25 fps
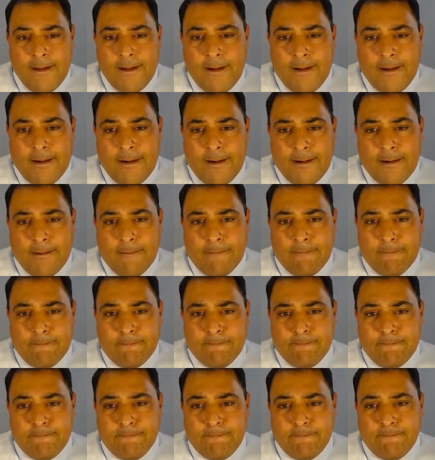
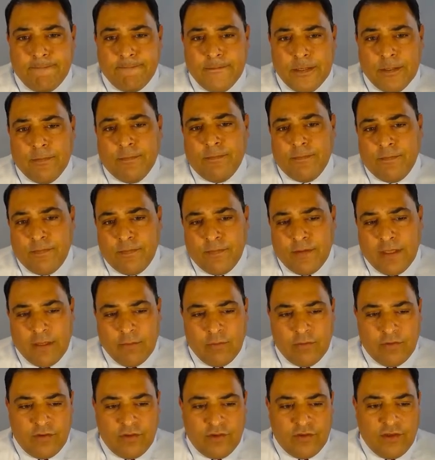I
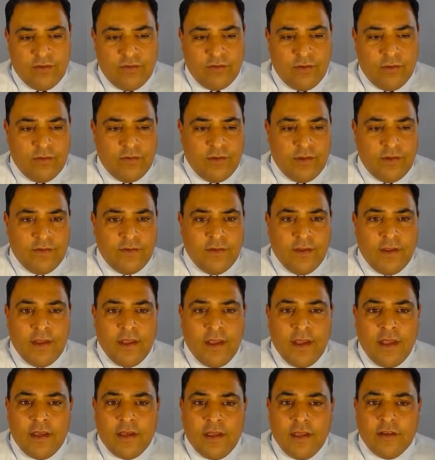would suggest those things.
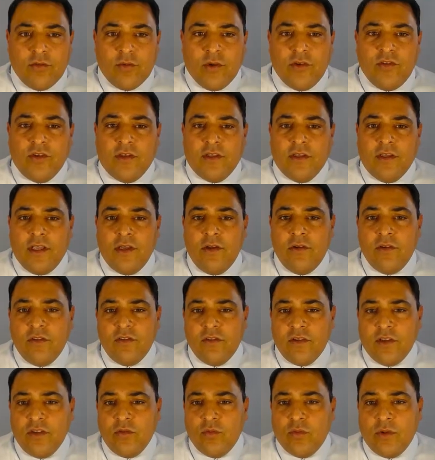Next question: can you
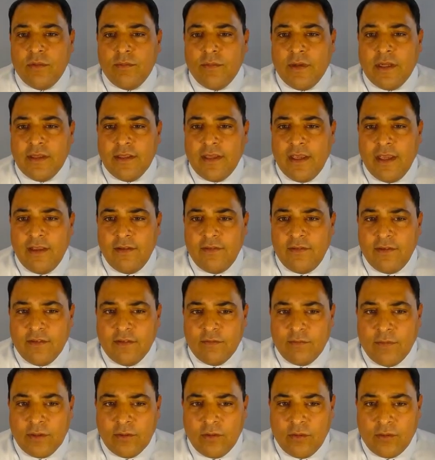discuss what mild cases
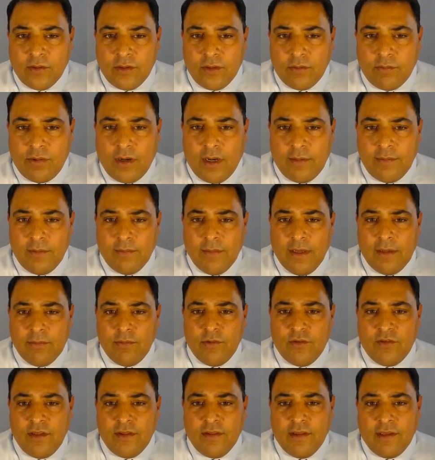of microglial priming might
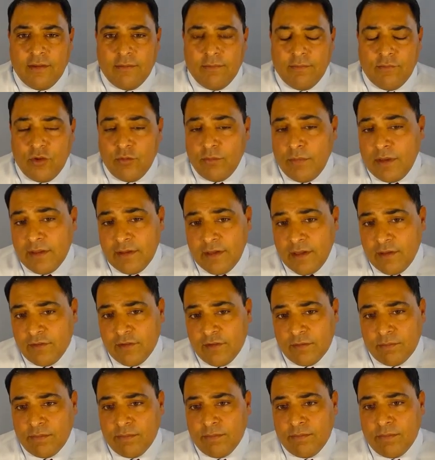present like? So, mild cases
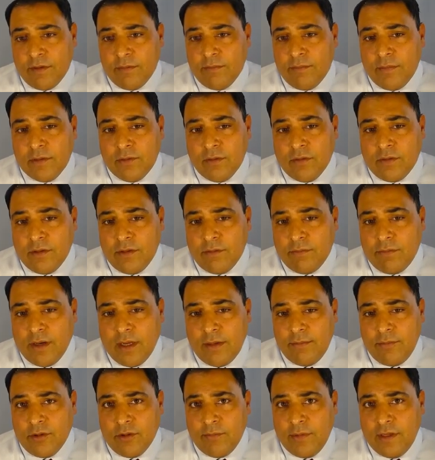of microglial
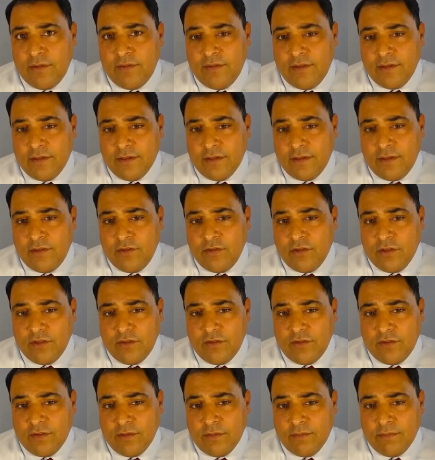priming are basically
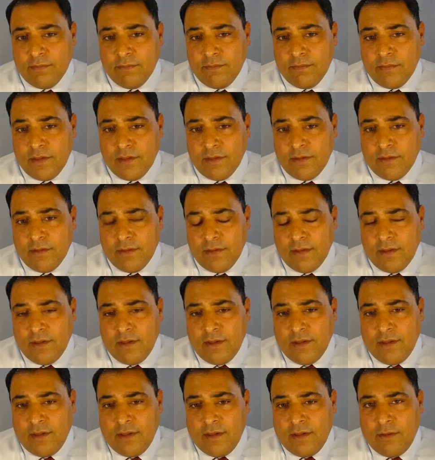just some
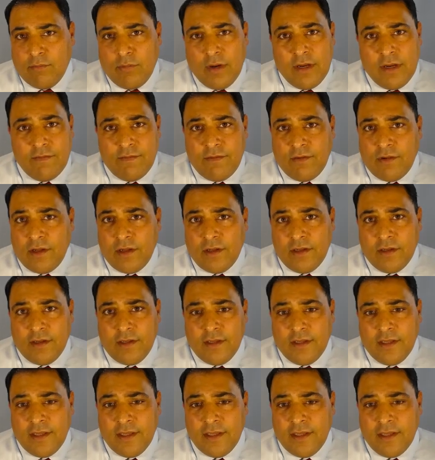brain fog,
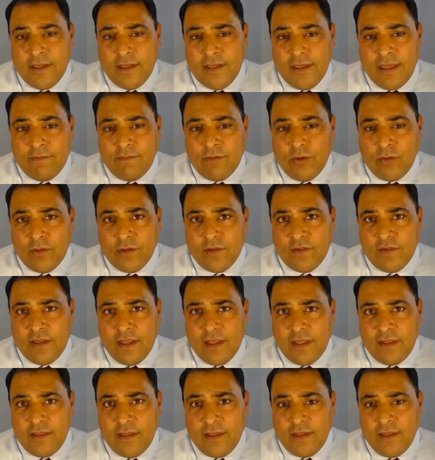can't focus,
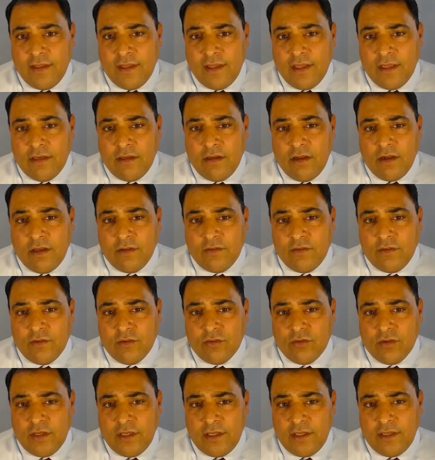can't think, can't
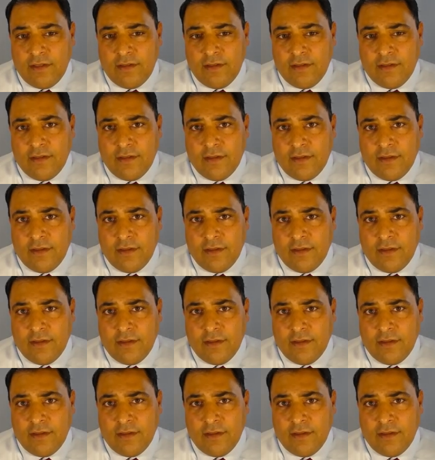concentrate.